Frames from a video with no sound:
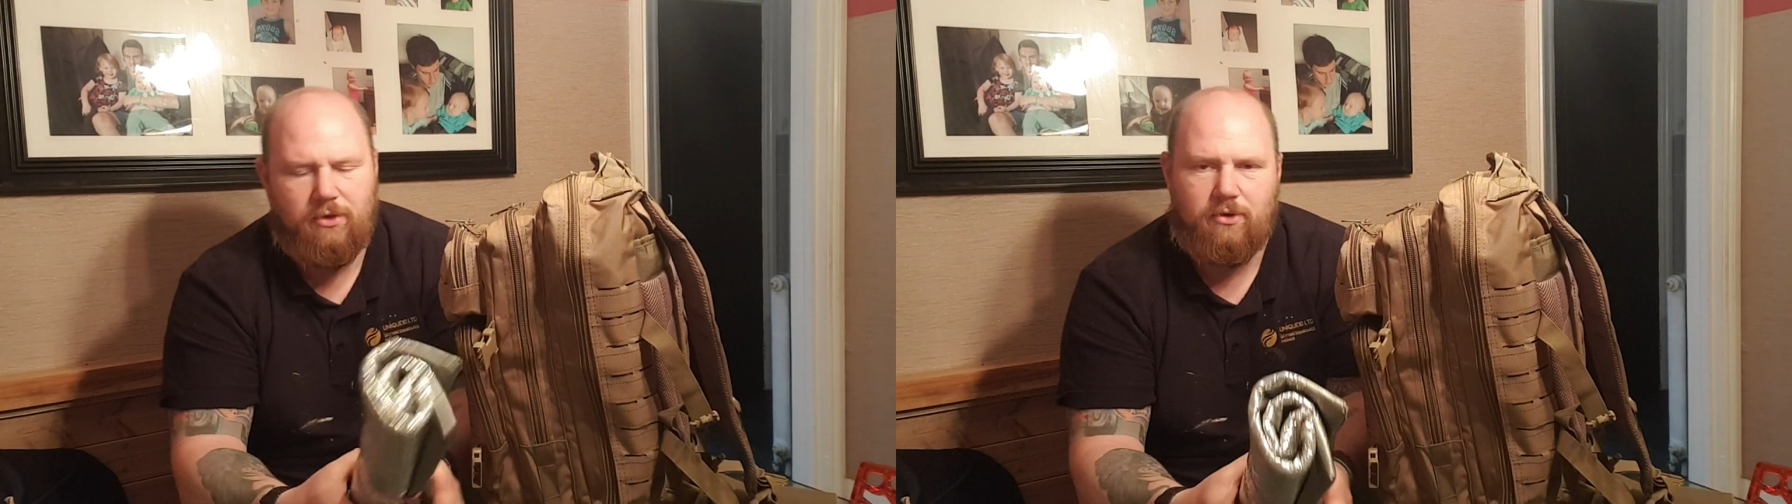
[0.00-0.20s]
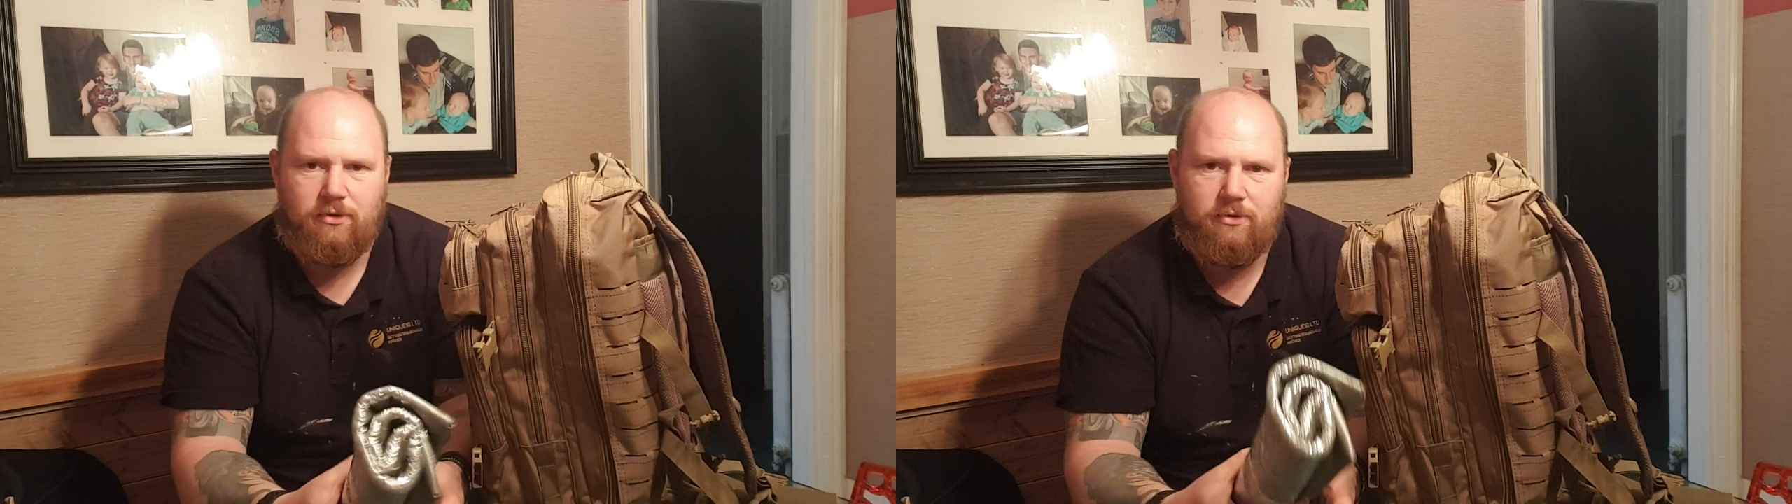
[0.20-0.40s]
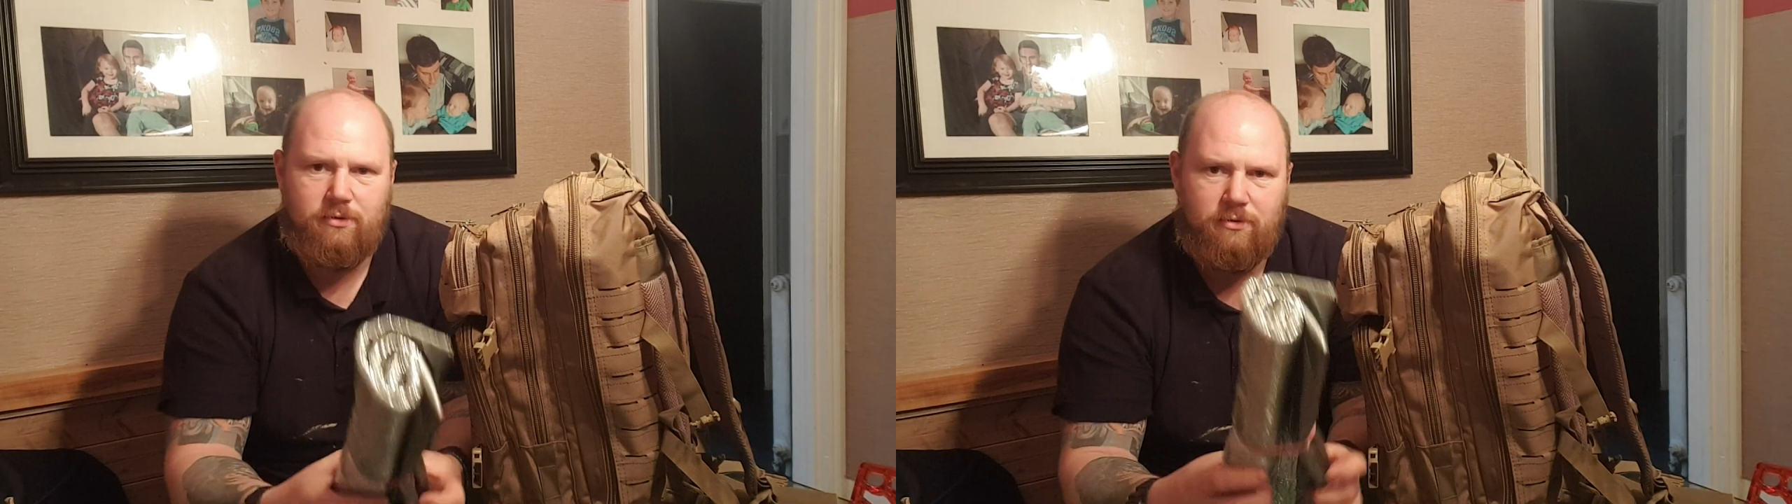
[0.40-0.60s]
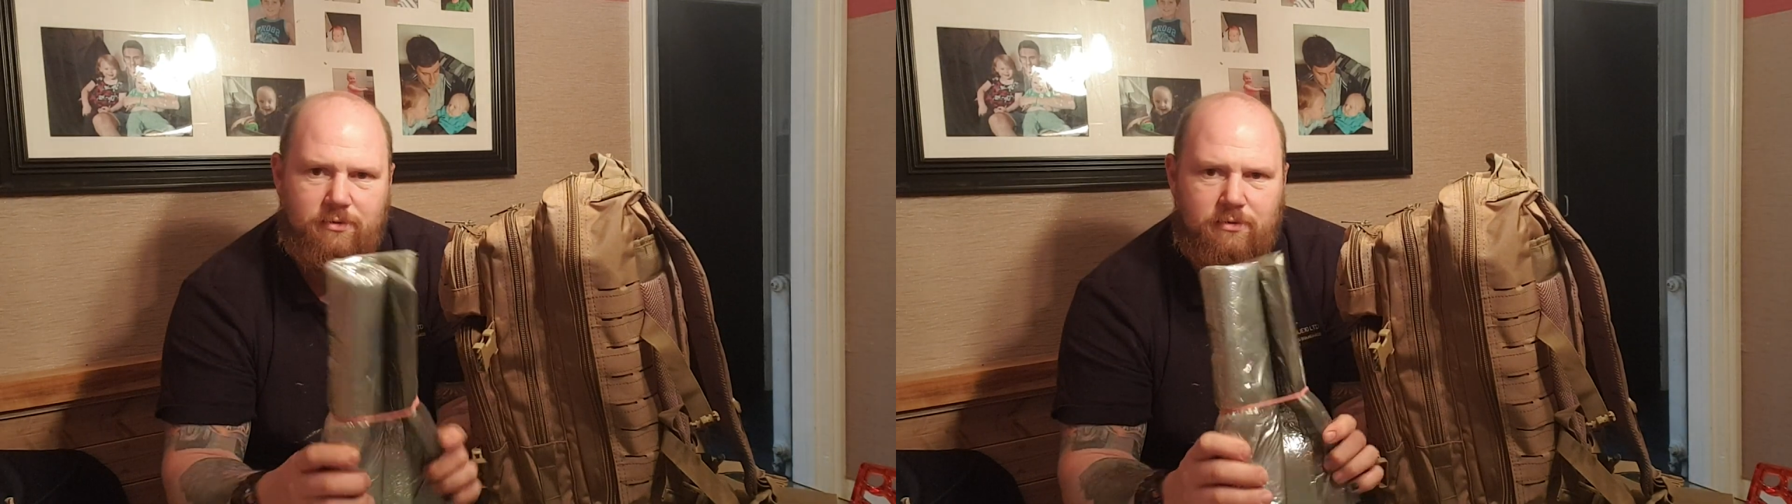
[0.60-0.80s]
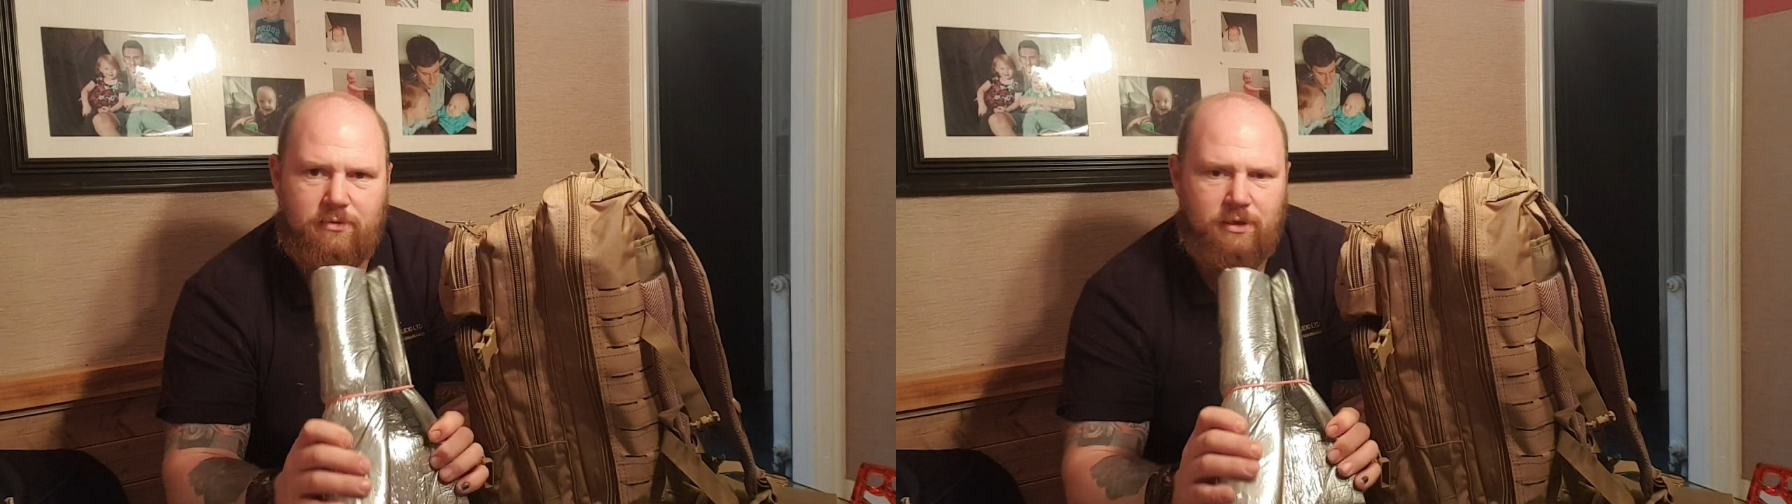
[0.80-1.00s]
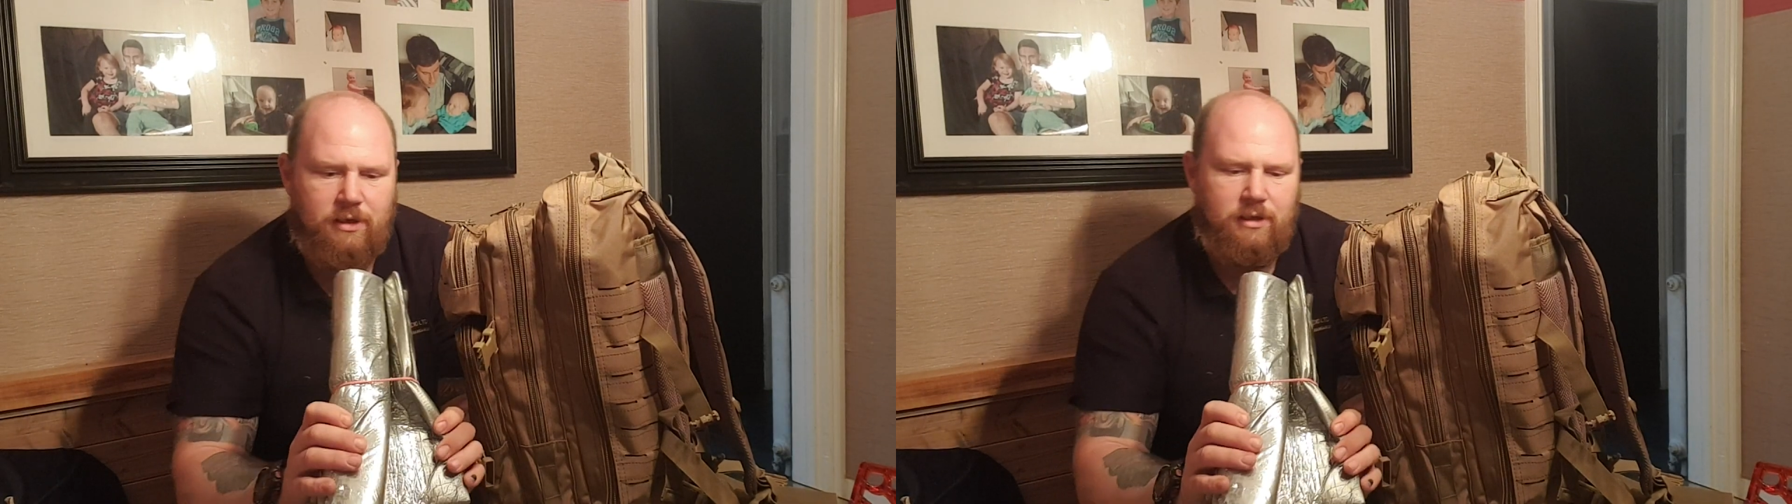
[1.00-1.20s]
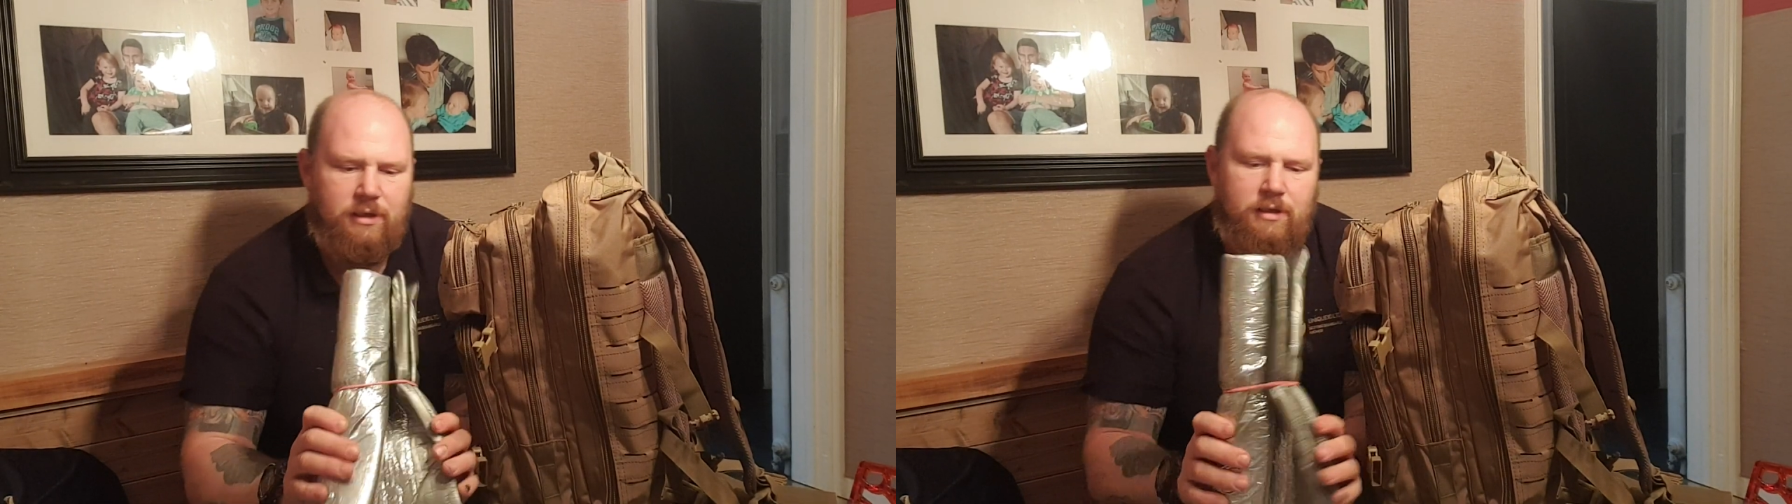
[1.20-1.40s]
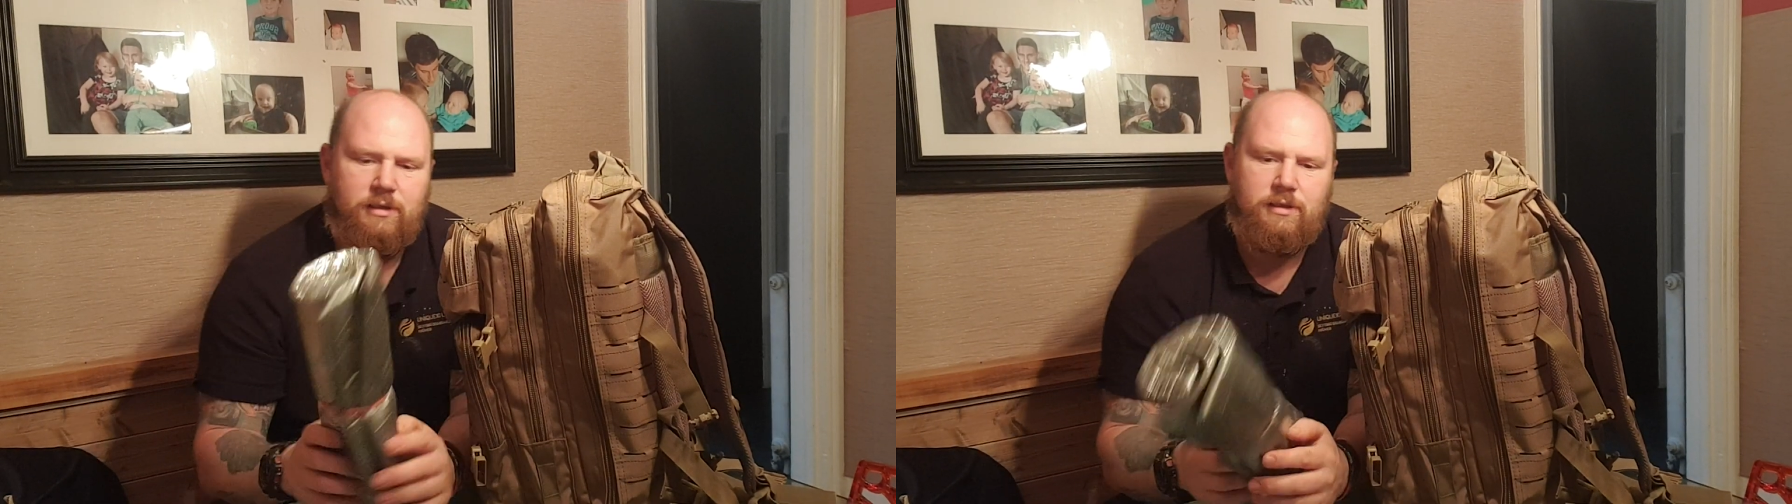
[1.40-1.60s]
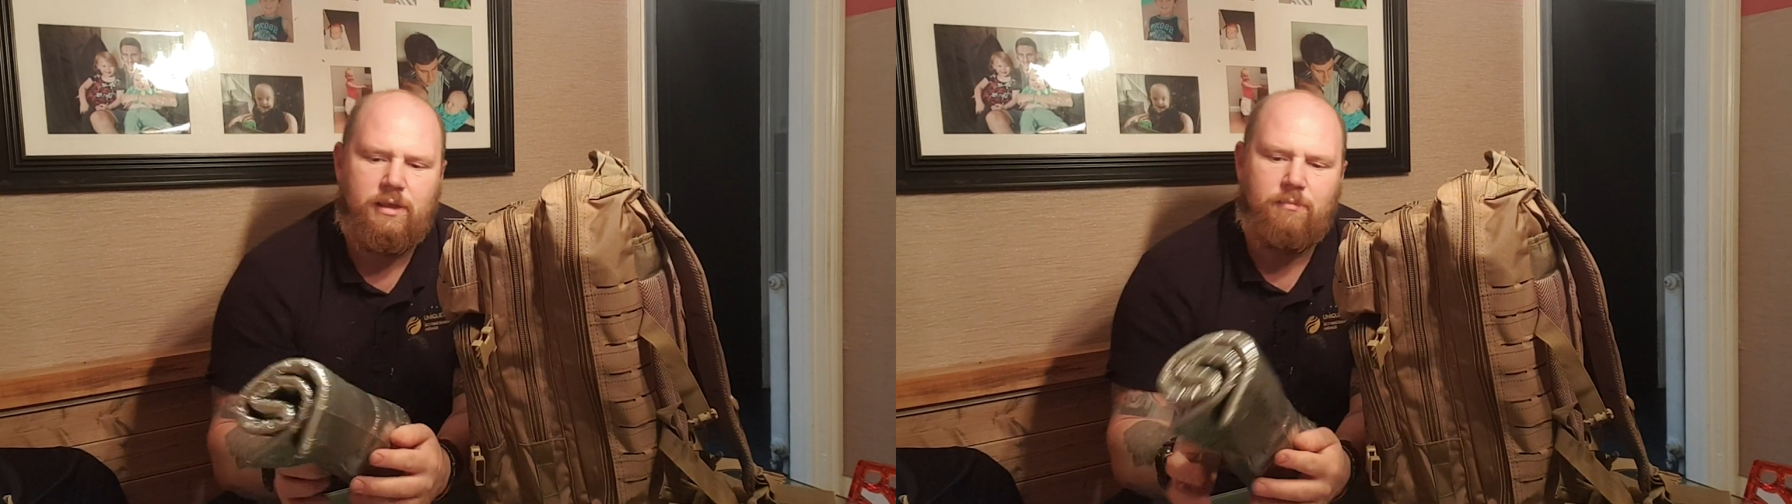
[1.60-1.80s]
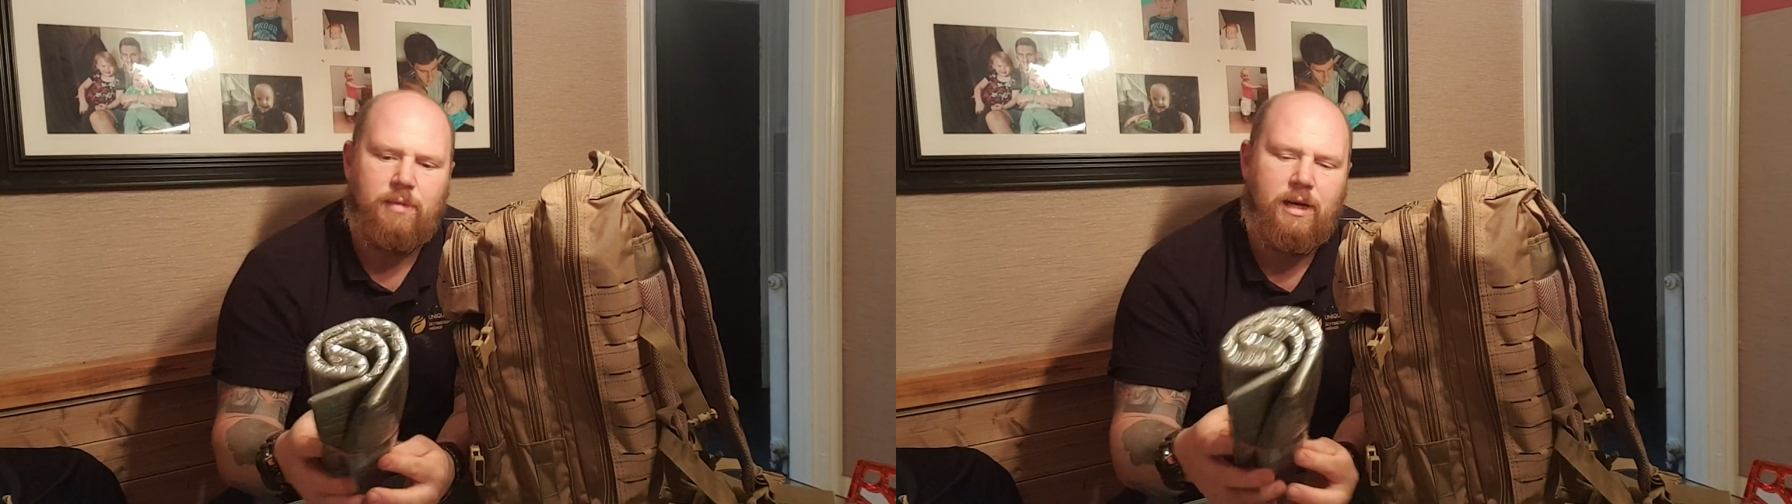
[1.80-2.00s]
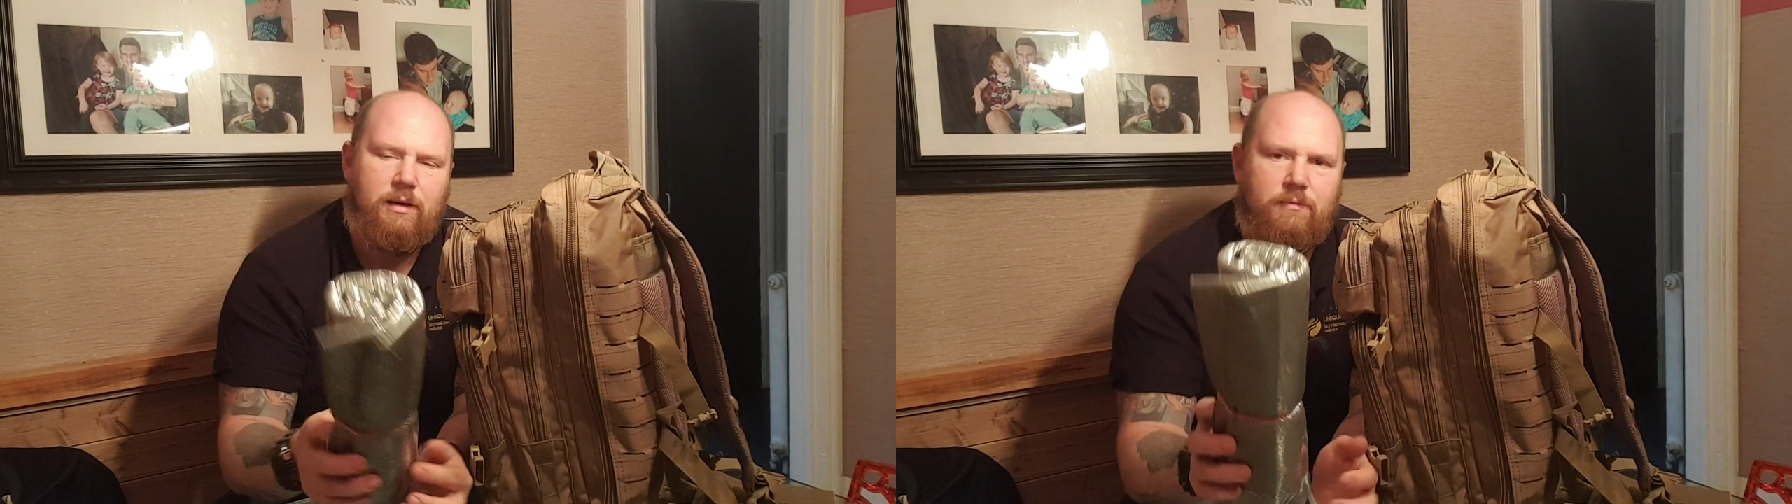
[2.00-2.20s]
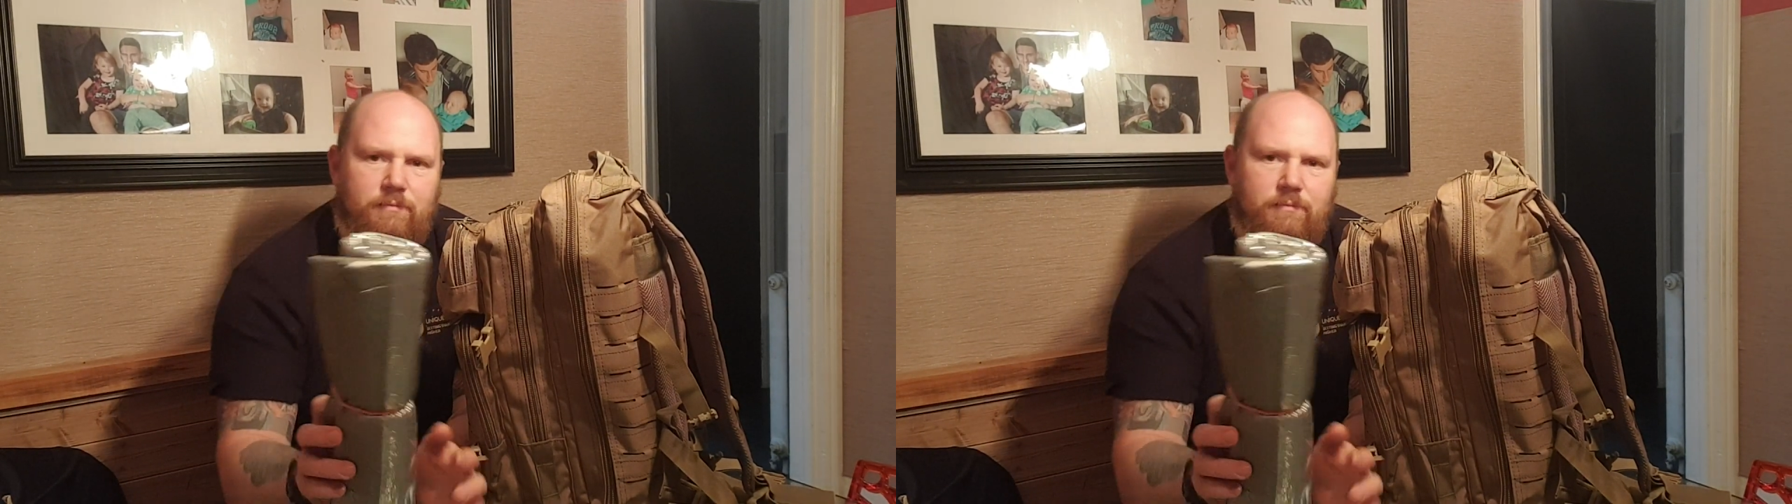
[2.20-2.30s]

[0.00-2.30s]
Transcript: old sit mat,